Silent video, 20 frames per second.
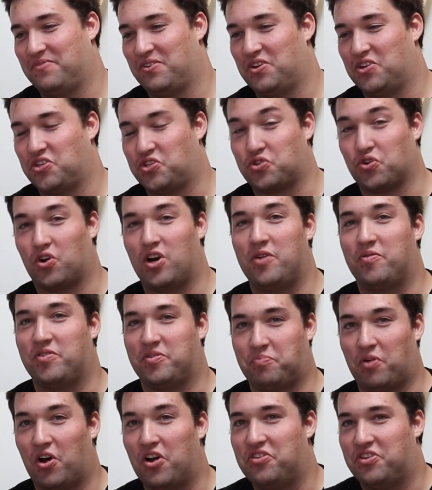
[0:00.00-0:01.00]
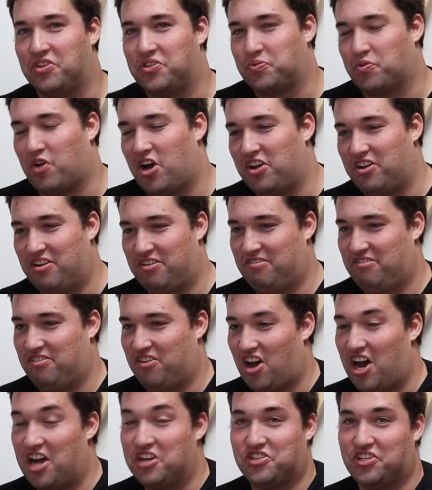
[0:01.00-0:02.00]
Story with both is one.
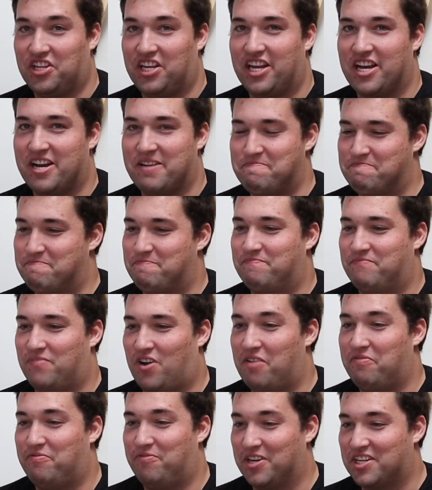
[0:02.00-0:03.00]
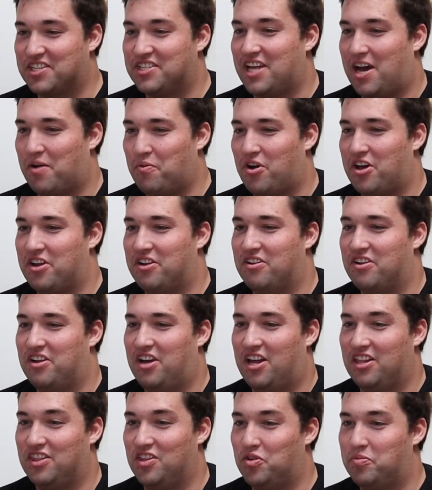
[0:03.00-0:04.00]
I actually I fixed that one
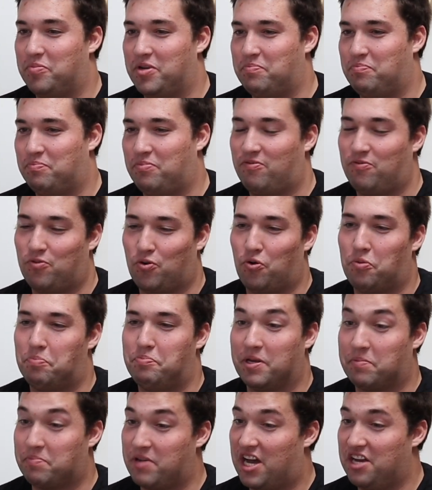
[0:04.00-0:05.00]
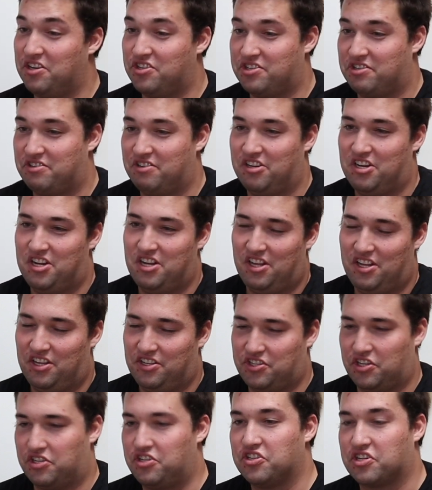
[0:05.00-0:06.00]
a little bit before Big Bash,
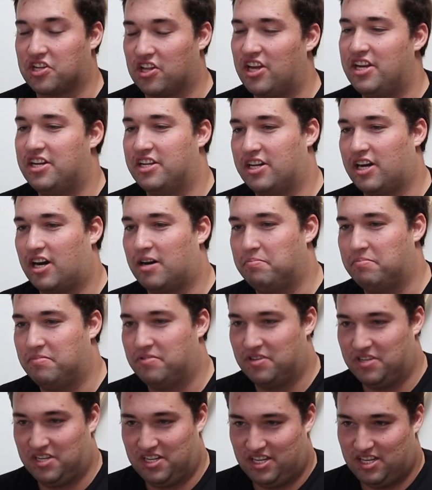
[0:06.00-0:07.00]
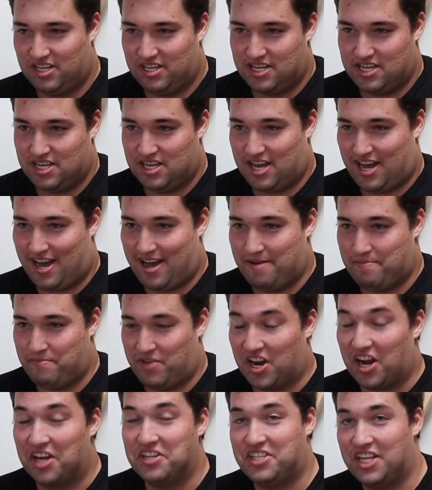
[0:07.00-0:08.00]
so I just cleaned it up. And
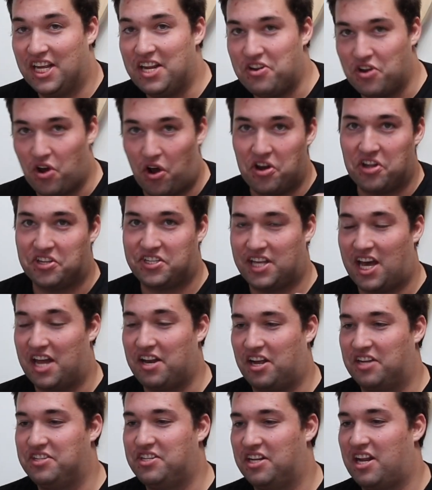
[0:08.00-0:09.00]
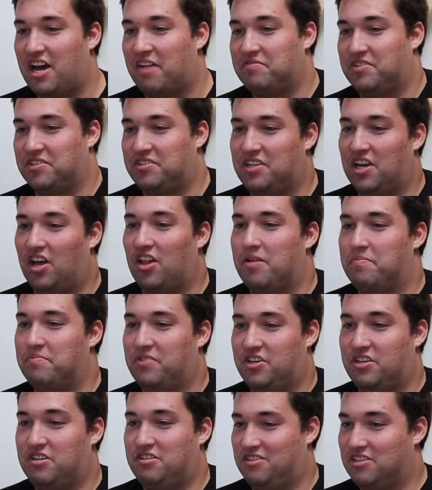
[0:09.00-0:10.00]
I did notice that, and I did have to tell him
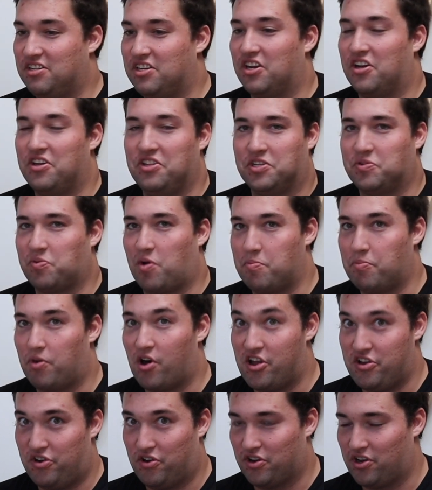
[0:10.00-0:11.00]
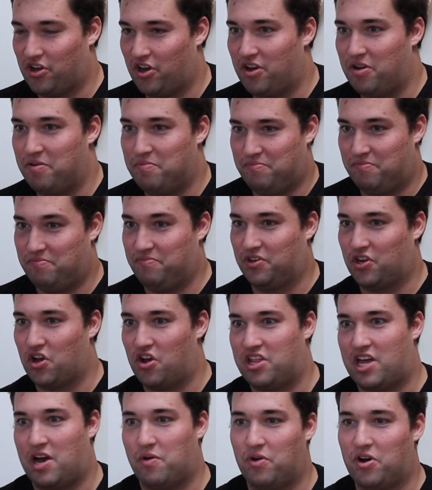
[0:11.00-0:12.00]
that, you know, this one might not go
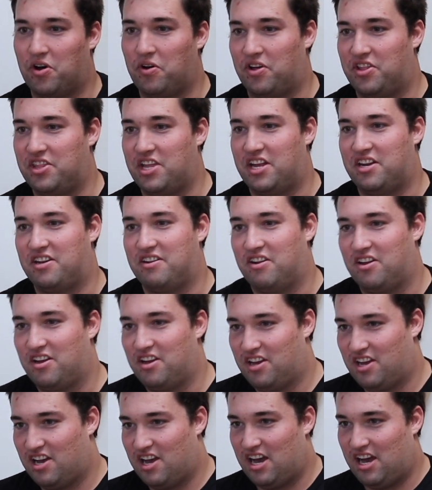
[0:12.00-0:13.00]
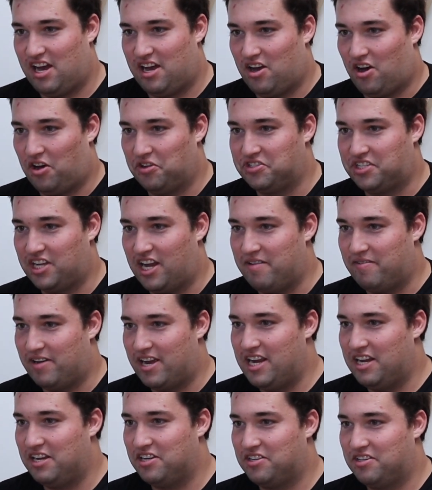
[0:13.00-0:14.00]
that well. And then on
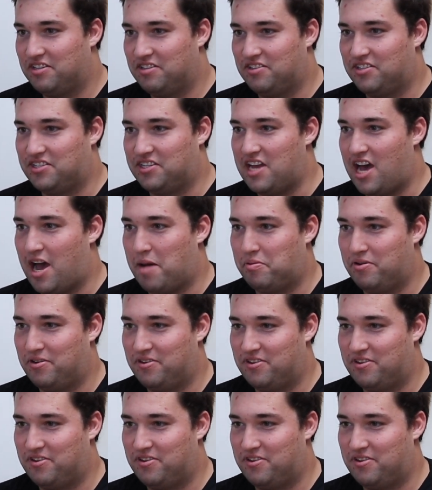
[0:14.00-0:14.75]
TV, snap.